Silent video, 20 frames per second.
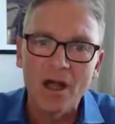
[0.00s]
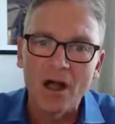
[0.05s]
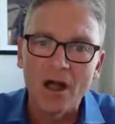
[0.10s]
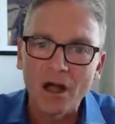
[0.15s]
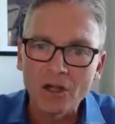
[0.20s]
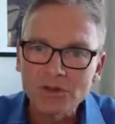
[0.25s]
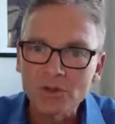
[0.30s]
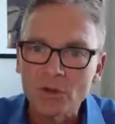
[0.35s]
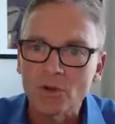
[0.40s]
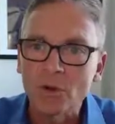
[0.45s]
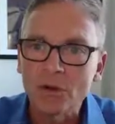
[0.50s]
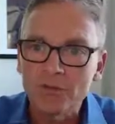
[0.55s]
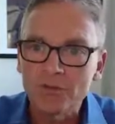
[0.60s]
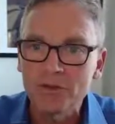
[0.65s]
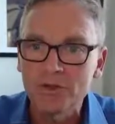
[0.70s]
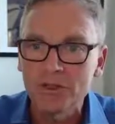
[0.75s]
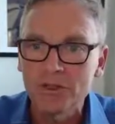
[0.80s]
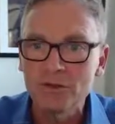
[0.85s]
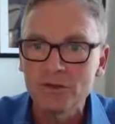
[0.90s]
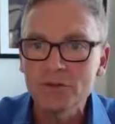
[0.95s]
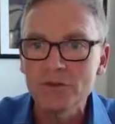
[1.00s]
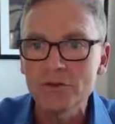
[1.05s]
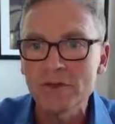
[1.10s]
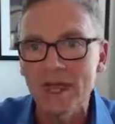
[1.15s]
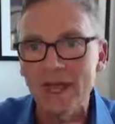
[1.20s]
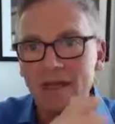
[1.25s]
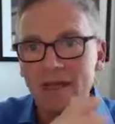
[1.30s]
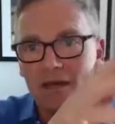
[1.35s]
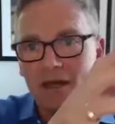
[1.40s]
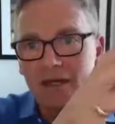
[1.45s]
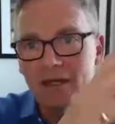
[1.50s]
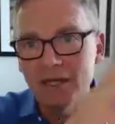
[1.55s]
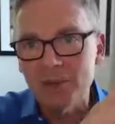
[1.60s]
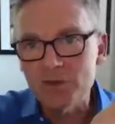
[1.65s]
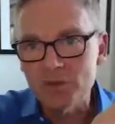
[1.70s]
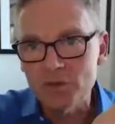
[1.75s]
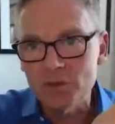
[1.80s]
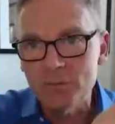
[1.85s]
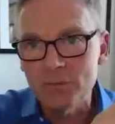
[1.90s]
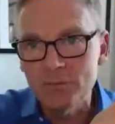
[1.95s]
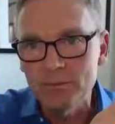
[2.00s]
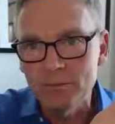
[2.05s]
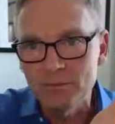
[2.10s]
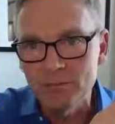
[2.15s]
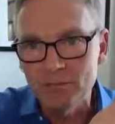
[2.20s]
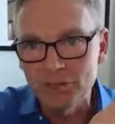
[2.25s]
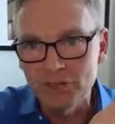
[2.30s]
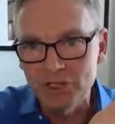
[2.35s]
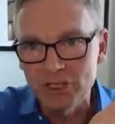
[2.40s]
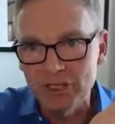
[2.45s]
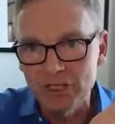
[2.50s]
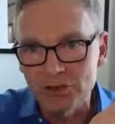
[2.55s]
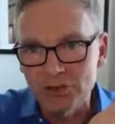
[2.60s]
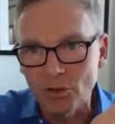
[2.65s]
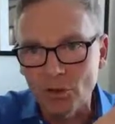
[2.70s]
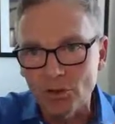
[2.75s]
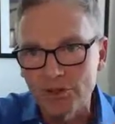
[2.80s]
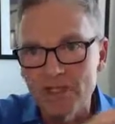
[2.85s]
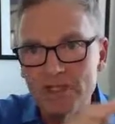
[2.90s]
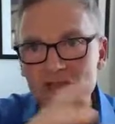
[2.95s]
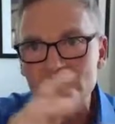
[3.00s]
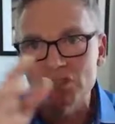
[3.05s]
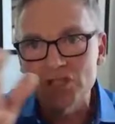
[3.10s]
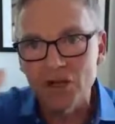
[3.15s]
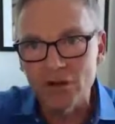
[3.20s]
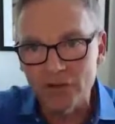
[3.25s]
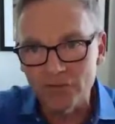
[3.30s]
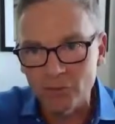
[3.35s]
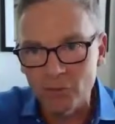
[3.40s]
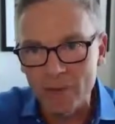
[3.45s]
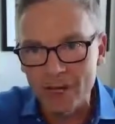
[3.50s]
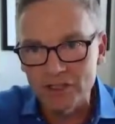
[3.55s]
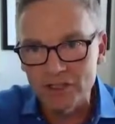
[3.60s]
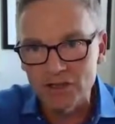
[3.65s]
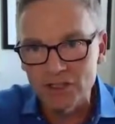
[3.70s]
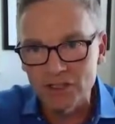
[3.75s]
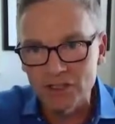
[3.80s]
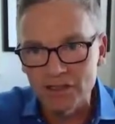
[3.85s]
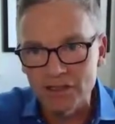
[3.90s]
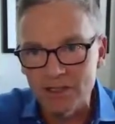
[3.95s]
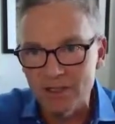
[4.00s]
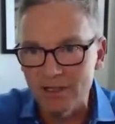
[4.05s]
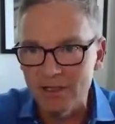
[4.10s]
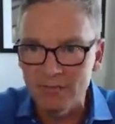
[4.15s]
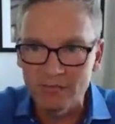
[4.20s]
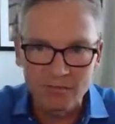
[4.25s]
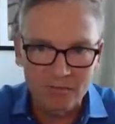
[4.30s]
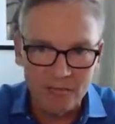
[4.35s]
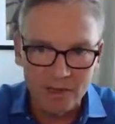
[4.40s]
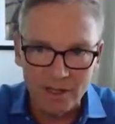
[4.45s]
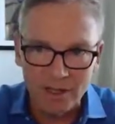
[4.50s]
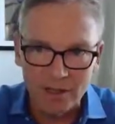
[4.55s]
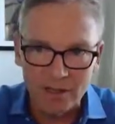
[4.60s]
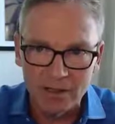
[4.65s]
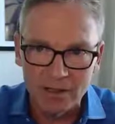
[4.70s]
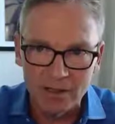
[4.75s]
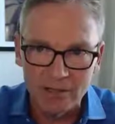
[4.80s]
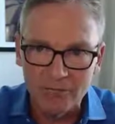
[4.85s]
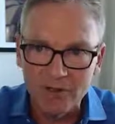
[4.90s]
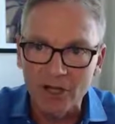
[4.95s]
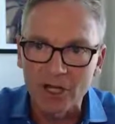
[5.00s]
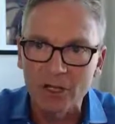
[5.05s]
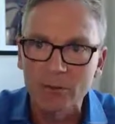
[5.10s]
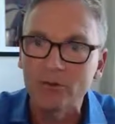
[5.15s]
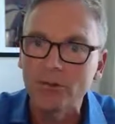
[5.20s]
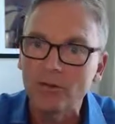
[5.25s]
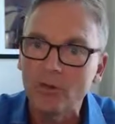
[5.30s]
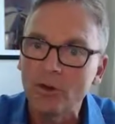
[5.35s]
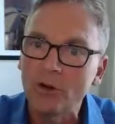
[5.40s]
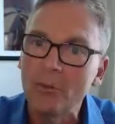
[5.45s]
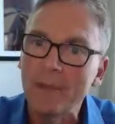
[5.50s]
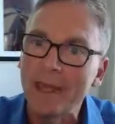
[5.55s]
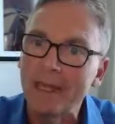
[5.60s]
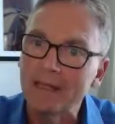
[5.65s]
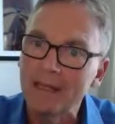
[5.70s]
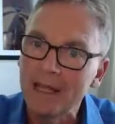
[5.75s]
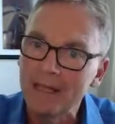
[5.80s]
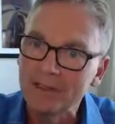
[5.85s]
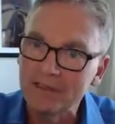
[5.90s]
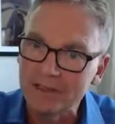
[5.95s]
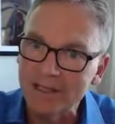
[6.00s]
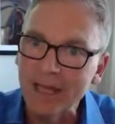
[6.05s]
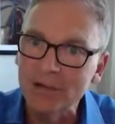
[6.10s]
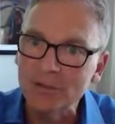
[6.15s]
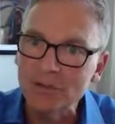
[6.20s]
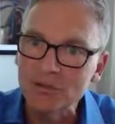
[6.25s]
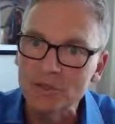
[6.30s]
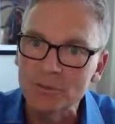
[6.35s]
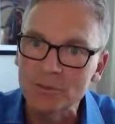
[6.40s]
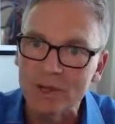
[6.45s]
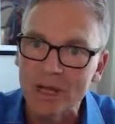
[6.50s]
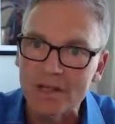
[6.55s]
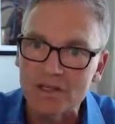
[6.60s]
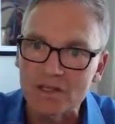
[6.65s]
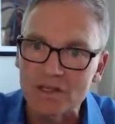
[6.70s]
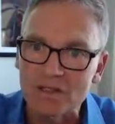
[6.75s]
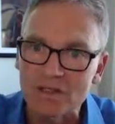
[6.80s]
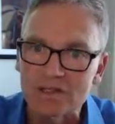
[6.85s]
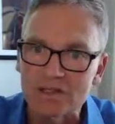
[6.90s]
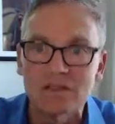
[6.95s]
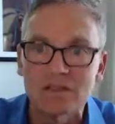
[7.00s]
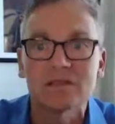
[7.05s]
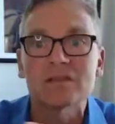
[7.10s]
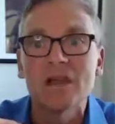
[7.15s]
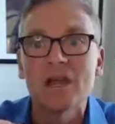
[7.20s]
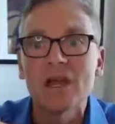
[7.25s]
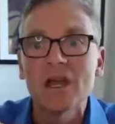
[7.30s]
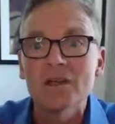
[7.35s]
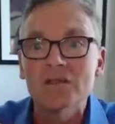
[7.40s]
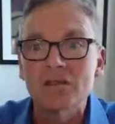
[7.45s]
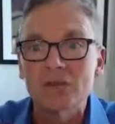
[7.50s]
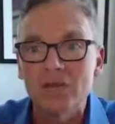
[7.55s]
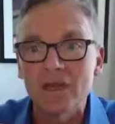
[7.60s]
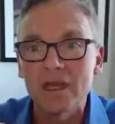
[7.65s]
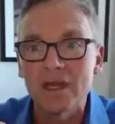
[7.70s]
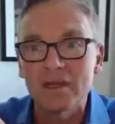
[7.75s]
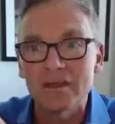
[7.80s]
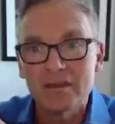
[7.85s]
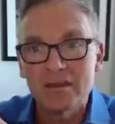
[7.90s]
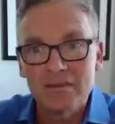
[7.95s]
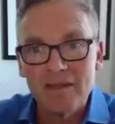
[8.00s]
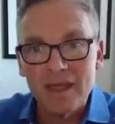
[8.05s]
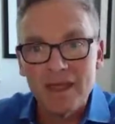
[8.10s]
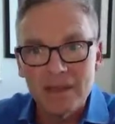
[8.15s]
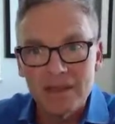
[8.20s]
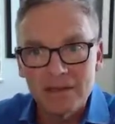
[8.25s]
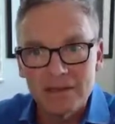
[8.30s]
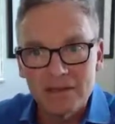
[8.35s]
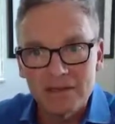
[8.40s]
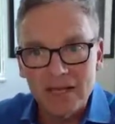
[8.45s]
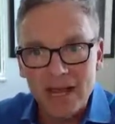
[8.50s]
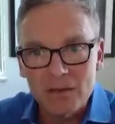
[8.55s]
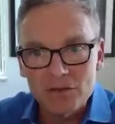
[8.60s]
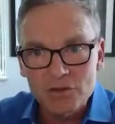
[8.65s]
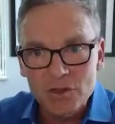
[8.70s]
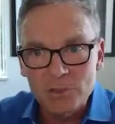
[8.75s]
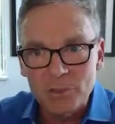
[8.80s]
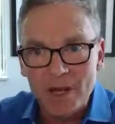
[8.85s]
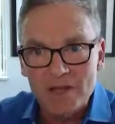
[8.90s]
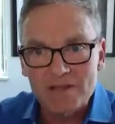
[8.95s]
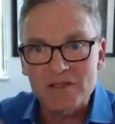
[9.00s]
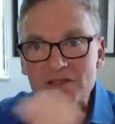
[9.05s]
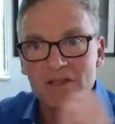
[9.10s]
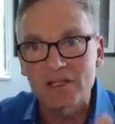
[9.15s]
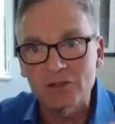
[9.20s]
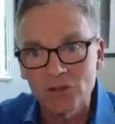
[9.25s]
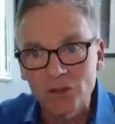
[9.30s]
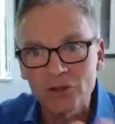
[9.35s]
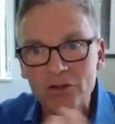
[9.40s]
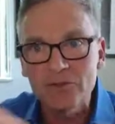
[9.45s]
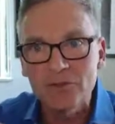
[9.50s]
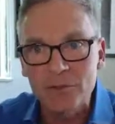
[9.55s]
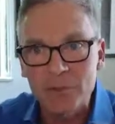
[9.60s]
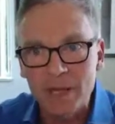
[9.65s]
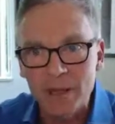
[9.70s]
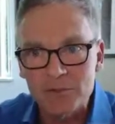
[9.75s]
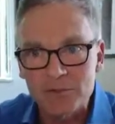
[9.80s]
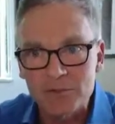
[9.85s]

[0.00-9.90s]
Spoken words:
Also, in order for you to do that, an upstream machine controller needs to share information in a variable format to downstream processes so that the downstream process can learn from the